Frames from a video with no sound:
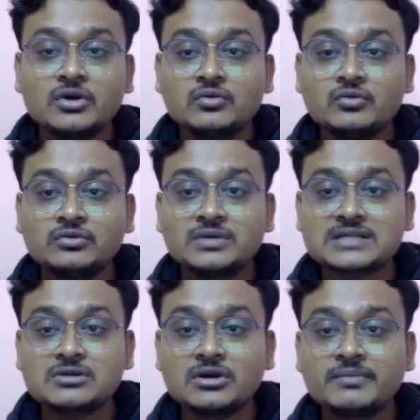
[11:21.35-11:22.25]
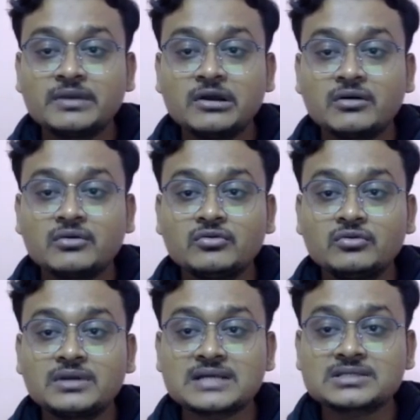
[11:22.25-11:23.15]
Who does not belong? Who
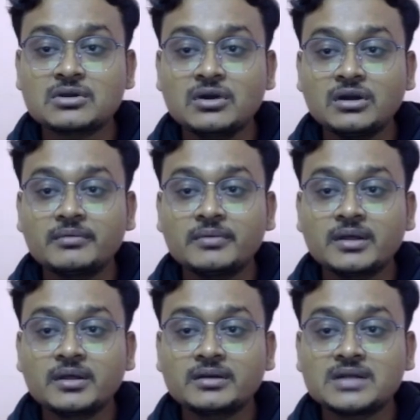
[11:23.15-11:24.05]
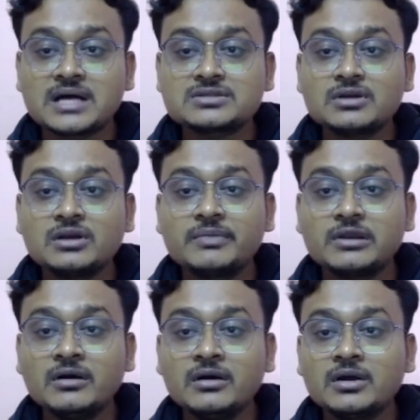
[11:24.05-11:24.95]
does not
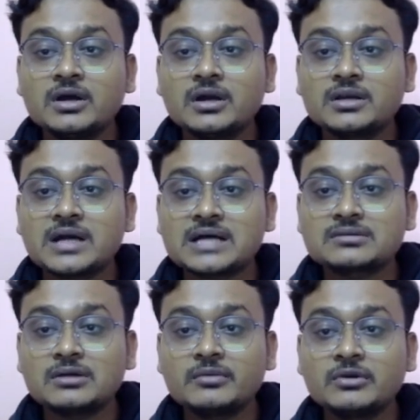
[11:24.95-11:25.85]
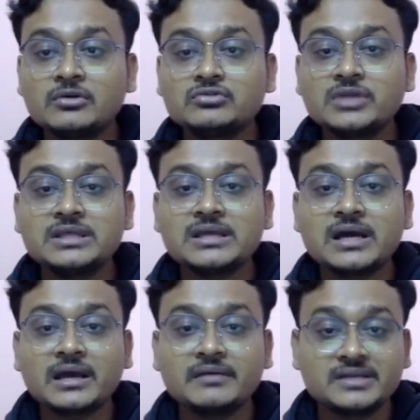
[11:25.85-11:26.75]
belong to the
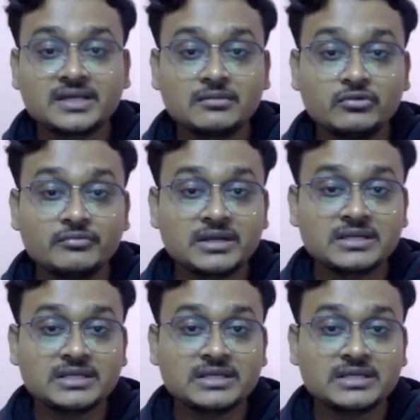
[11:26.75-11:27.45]
young American movement.